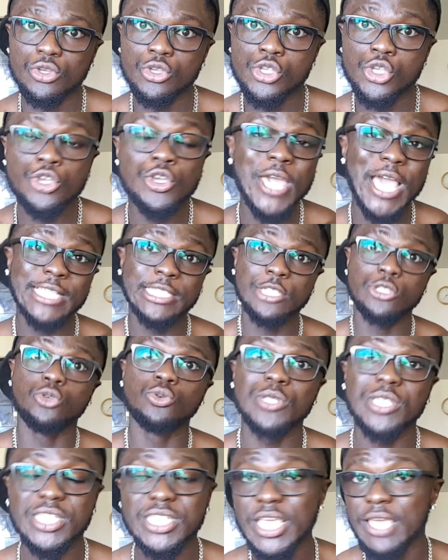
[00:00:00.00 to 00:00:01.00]
So you guys can
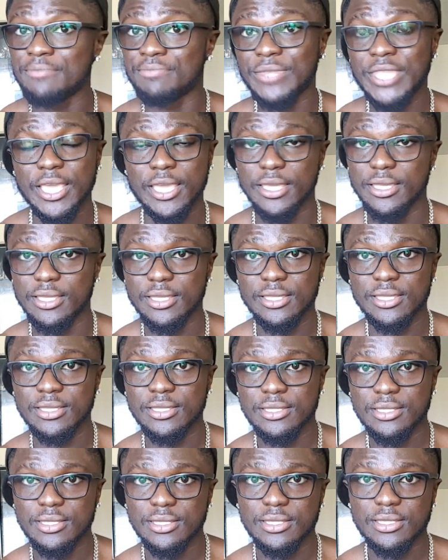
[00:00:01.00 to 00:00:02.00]
do the same thing.
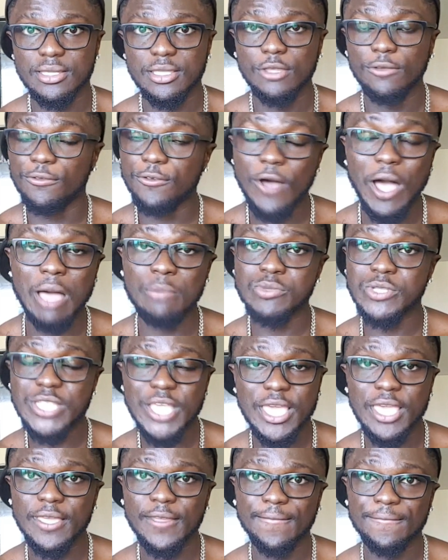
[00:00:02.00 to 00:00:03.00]
You feel what I'm
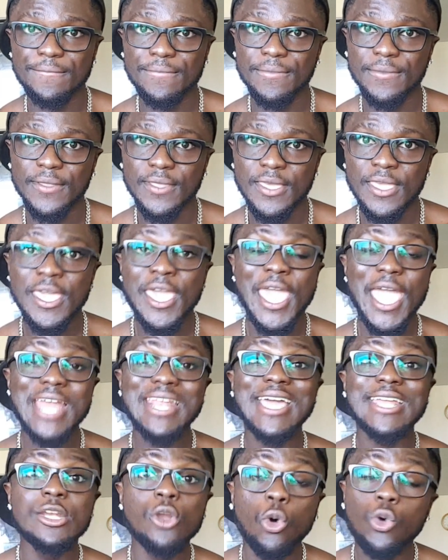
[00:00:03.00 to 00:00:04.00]
saying?
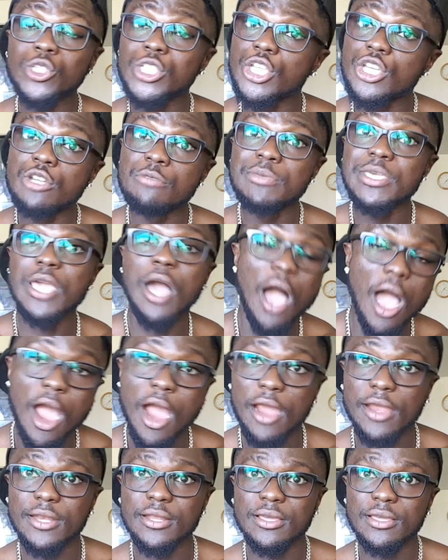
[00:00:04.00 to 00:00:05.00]
And I know it's going to be
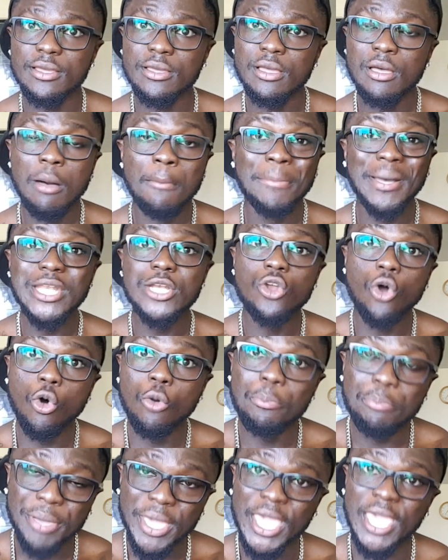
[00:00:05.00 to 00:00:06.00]
hard. But
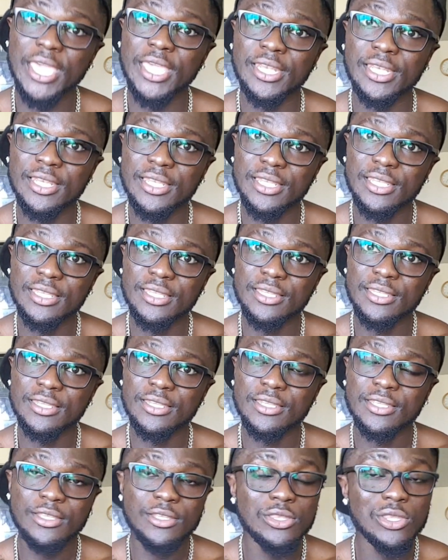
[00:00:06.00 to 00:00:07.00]
no pain,
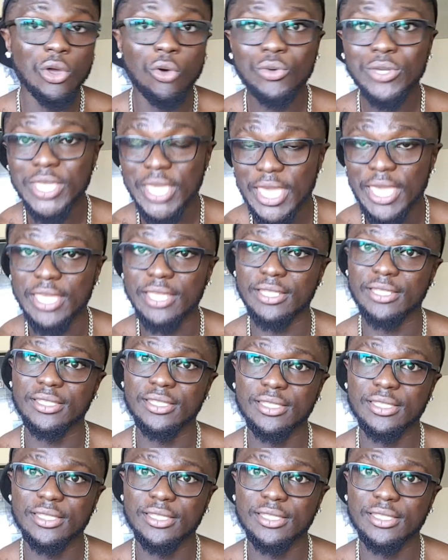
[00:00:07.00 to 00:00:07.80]
no gain.